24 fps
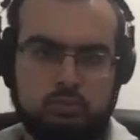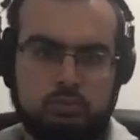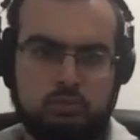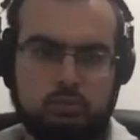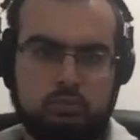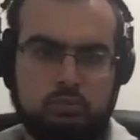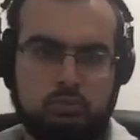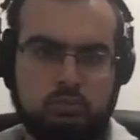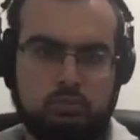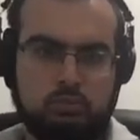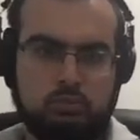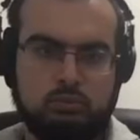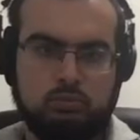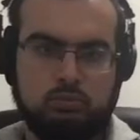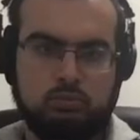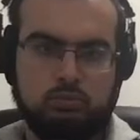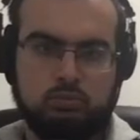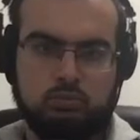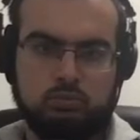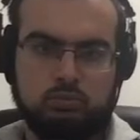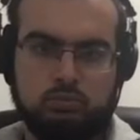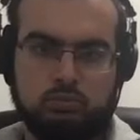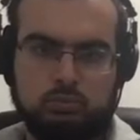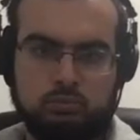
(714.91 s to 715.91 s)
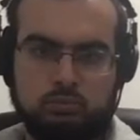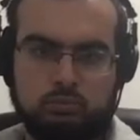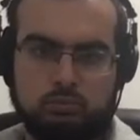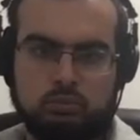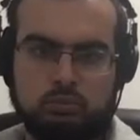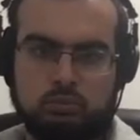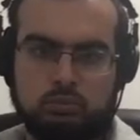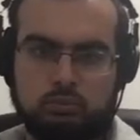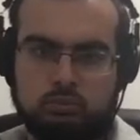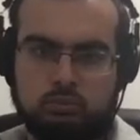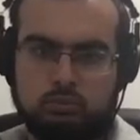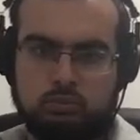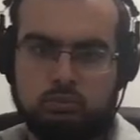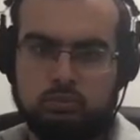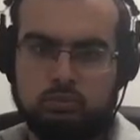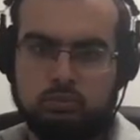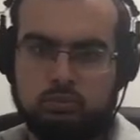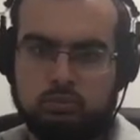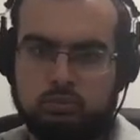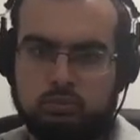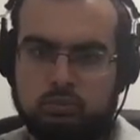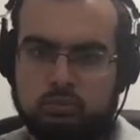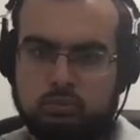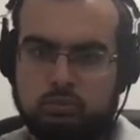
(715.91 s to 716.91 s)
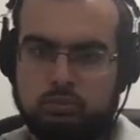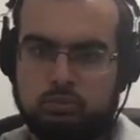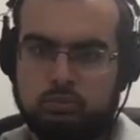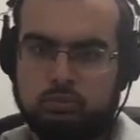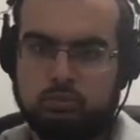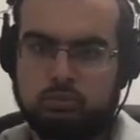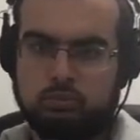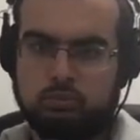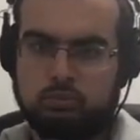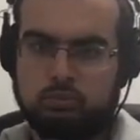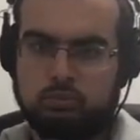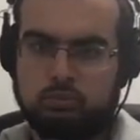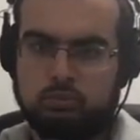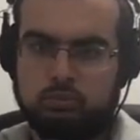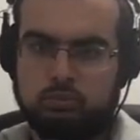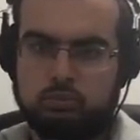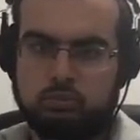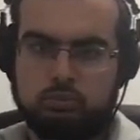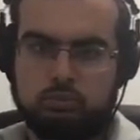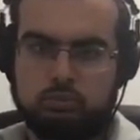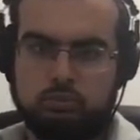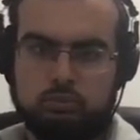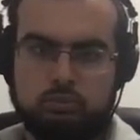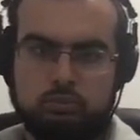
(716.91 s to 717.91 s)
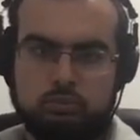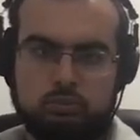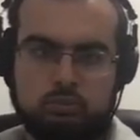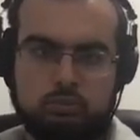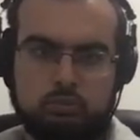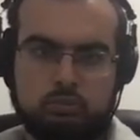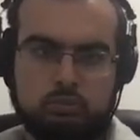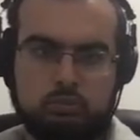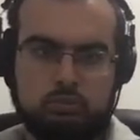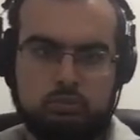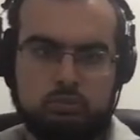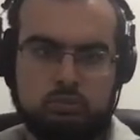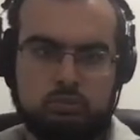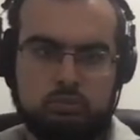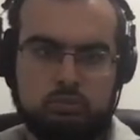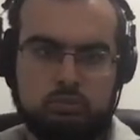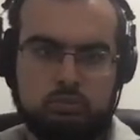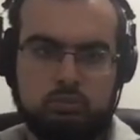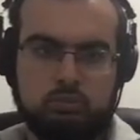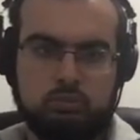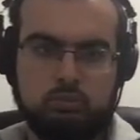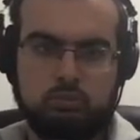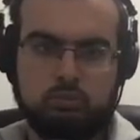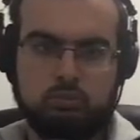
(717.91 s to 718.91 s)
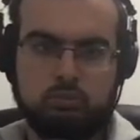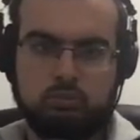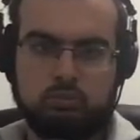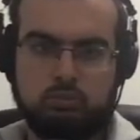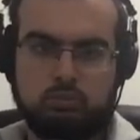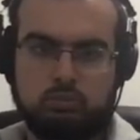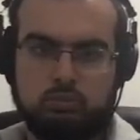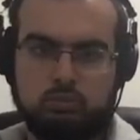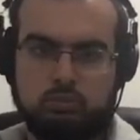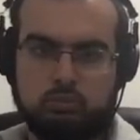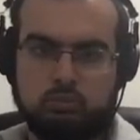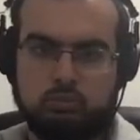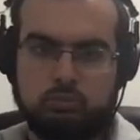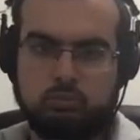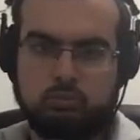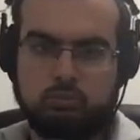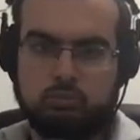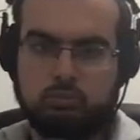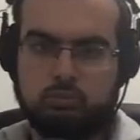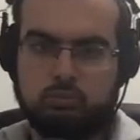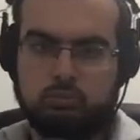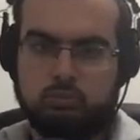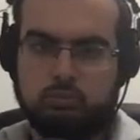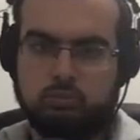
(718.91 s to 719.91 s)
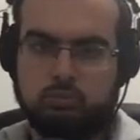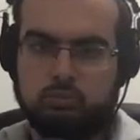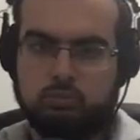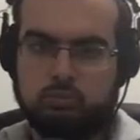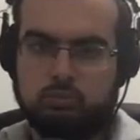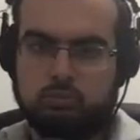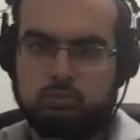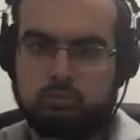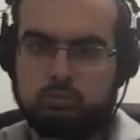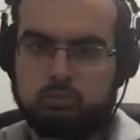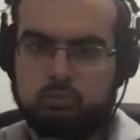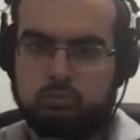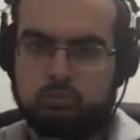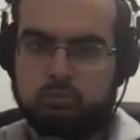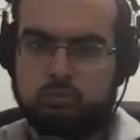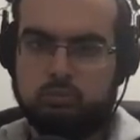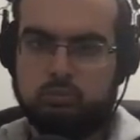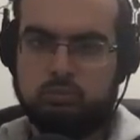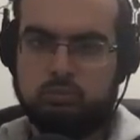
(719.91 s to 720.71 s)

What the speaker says: The person shown says nothing.